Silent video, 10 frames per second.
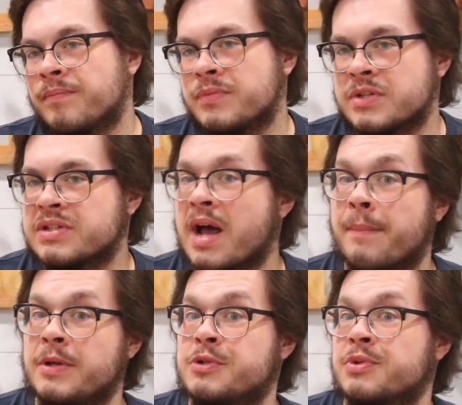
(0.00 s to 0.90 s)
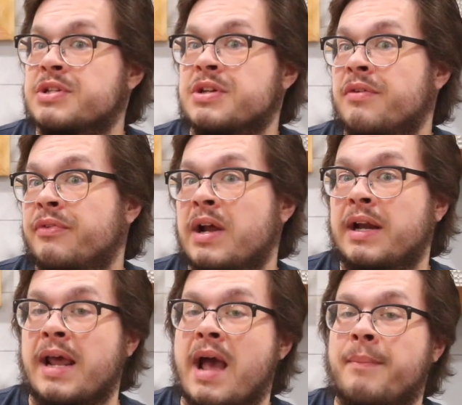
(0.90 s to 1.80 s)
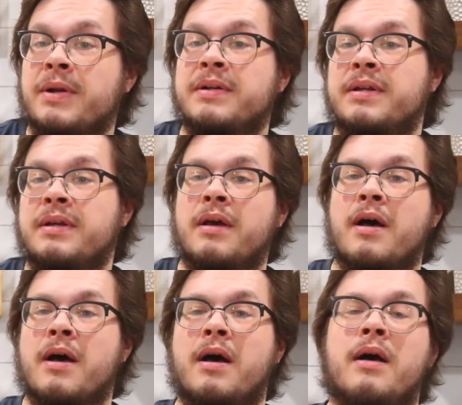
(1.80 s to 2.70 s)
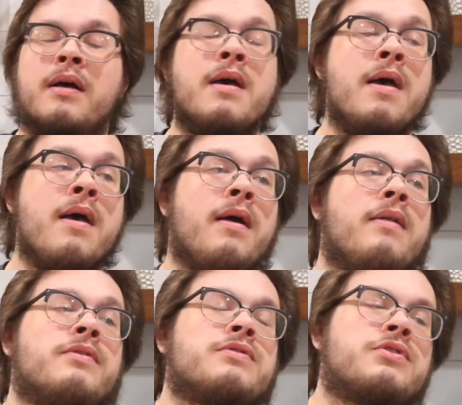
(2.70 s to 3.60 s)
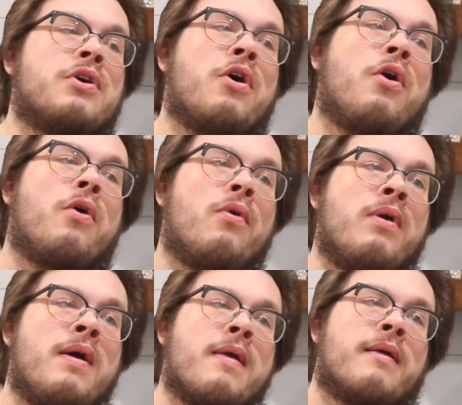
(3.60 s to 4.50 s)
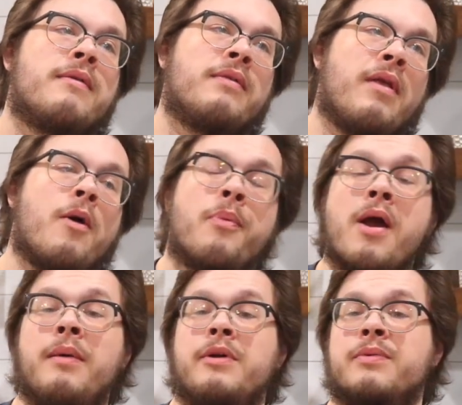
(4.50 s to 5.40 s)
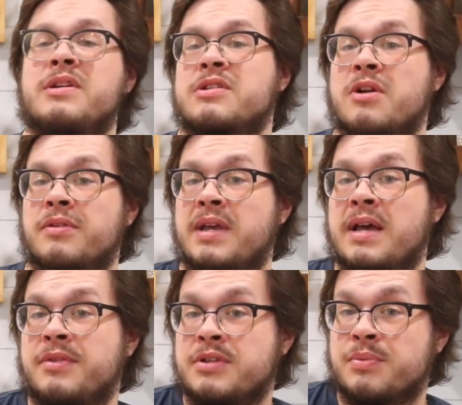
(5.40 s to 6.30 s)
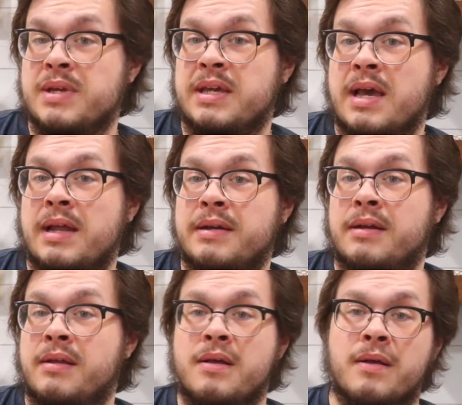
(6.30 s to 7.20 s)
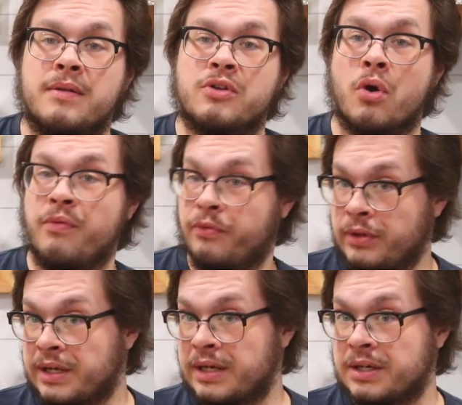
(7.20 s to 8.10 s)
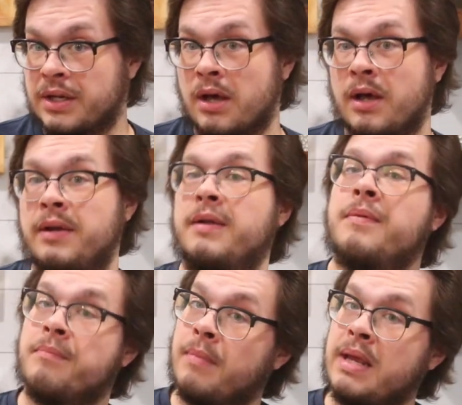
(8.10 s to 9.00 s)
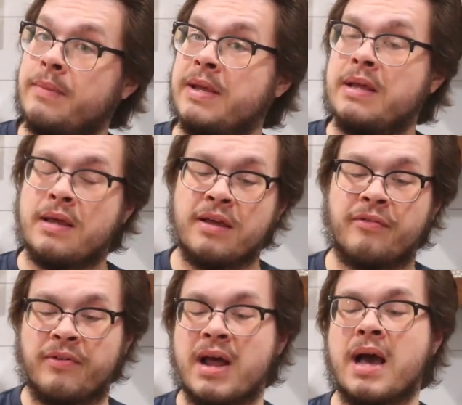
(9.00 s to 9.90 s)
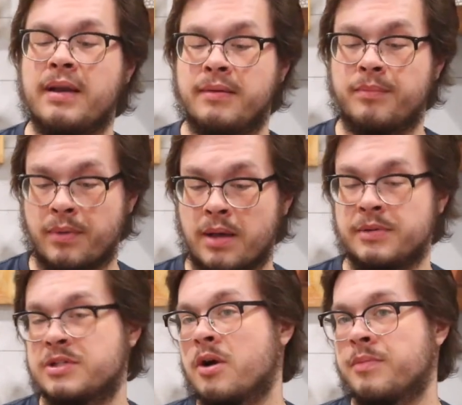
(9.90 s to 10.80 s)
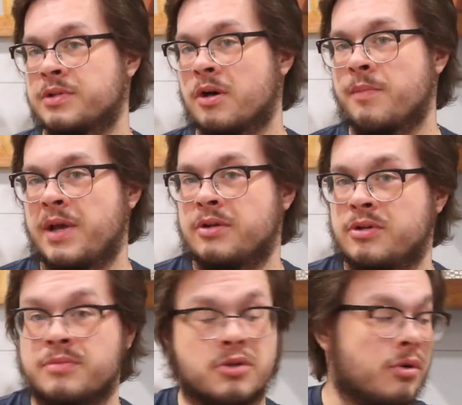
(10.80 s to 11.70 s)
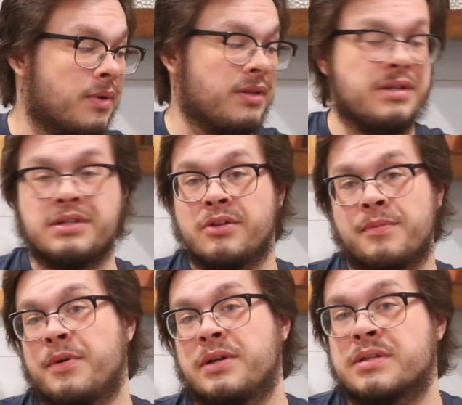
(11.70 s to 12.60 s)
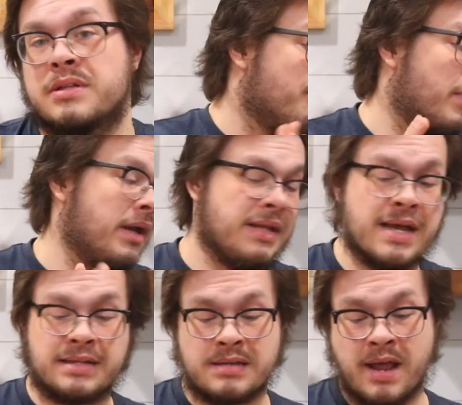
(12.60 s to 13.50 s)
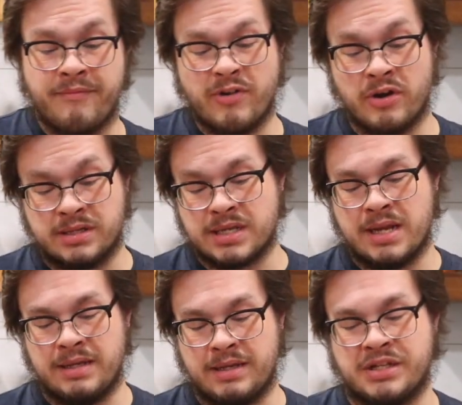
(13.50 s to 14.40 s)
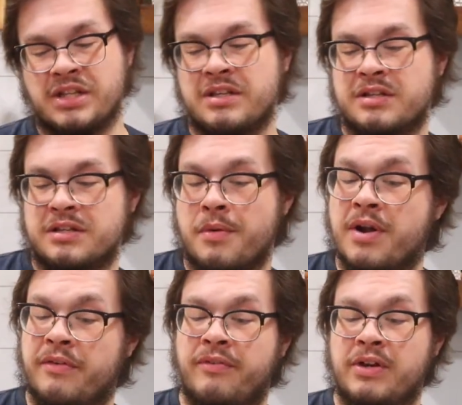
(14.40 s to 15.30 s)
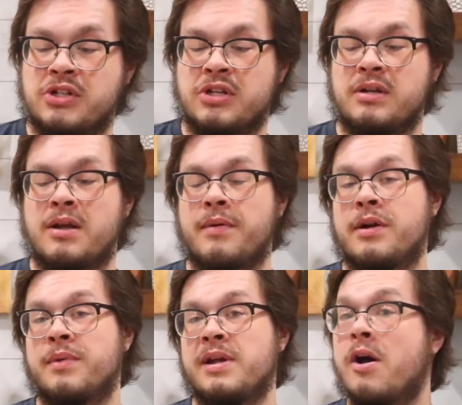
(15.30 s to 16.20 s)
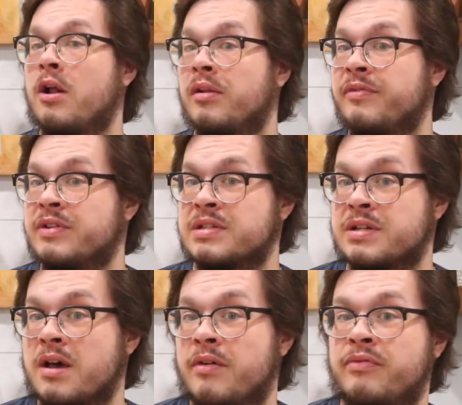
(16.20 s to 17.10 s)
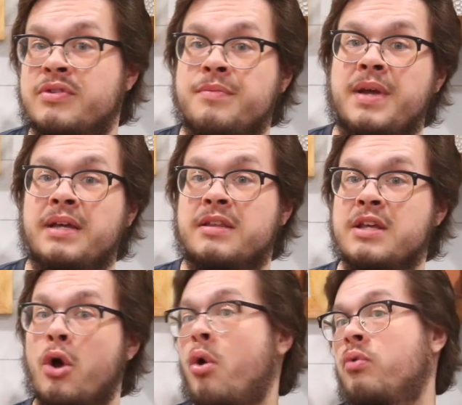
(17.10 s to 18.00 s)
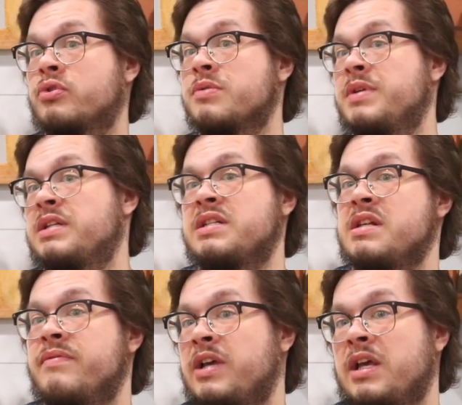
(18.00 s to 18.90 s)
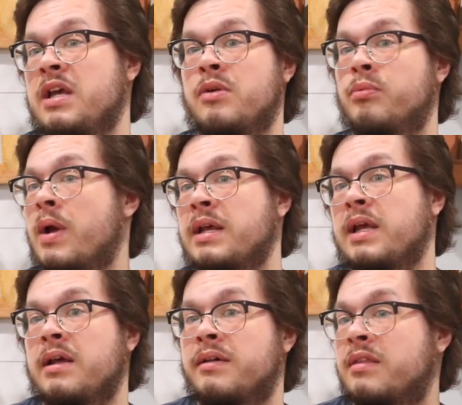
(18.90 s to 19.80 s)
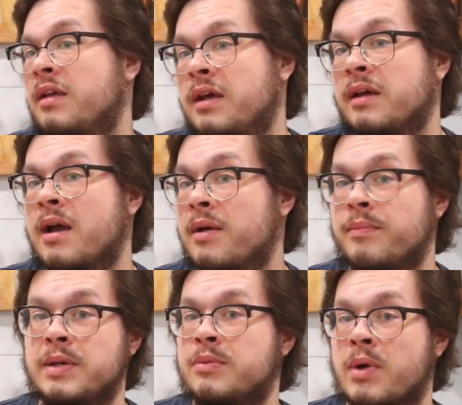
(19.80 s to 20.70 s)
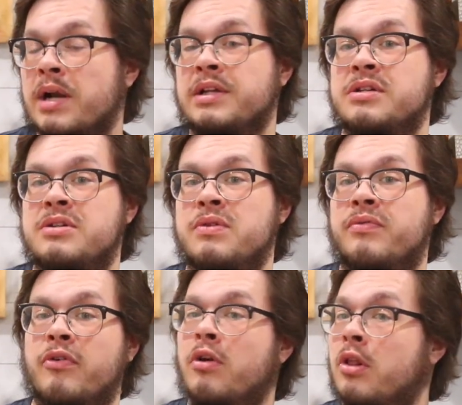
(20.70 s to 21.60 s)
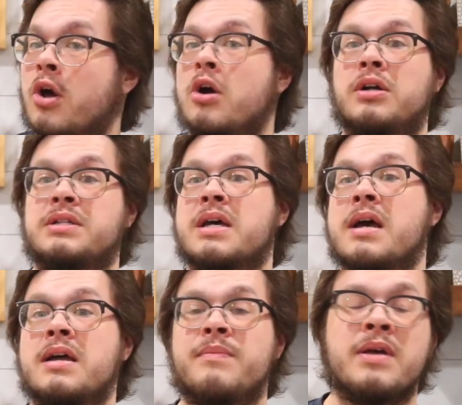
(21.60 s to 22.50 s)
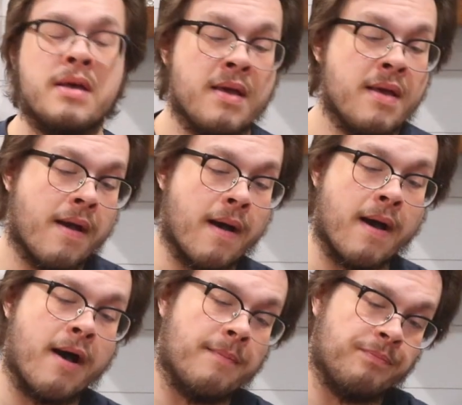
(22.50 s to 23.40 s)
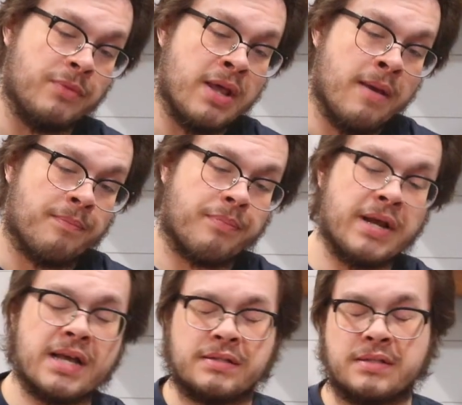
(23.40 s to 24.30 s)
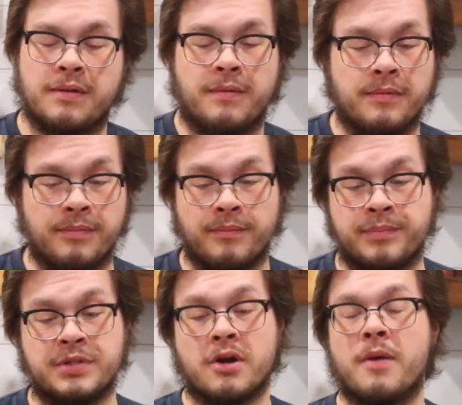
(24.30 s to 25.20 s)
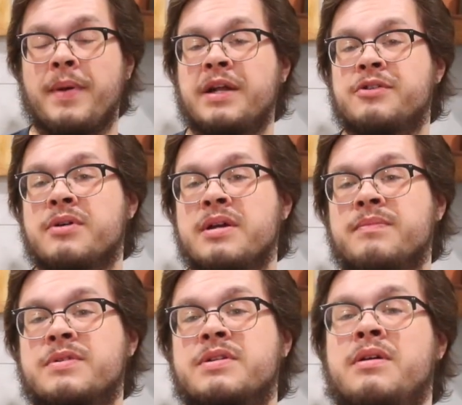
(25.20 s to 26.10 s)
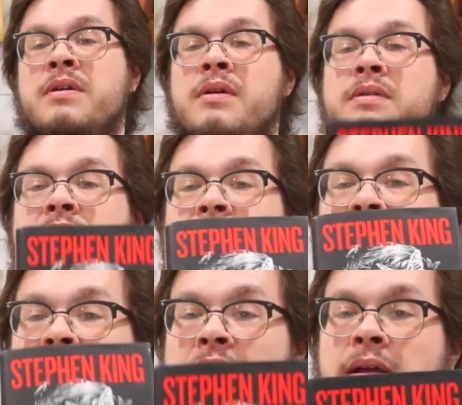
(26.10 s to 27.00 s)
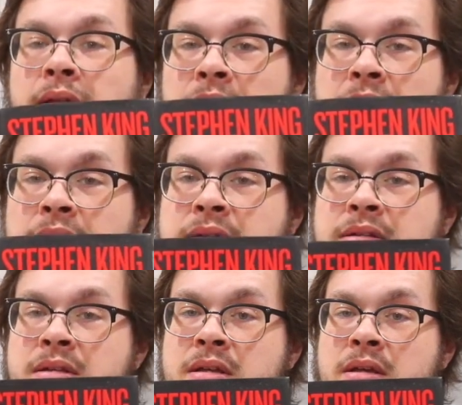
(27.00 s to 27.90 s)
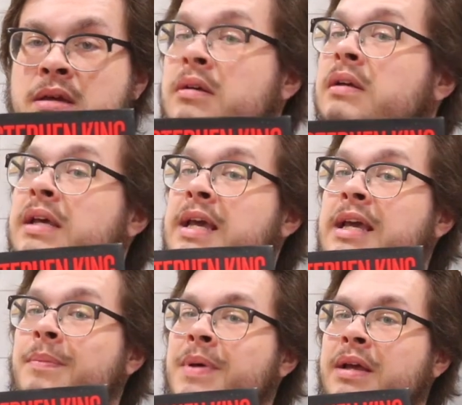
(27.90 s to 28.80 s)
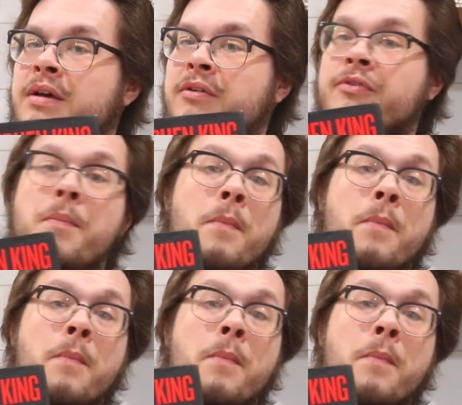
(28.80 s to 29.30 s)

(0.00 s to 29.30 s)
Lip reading: stoppage with stuff kind of happened. So I'll probably restart that this weekend, hopefully get it done, maybe. If not, probably start Bizarre Bad Dreams or one of these other books. But yes, I'm very excited to get to this because I want to finish it and I want to read all of his stuff to make the ultimate Stephen King ranking thing I've been wanting to do for a long time. But yes, Bizarre Bad Dreams, Stephen King. That is the King pick of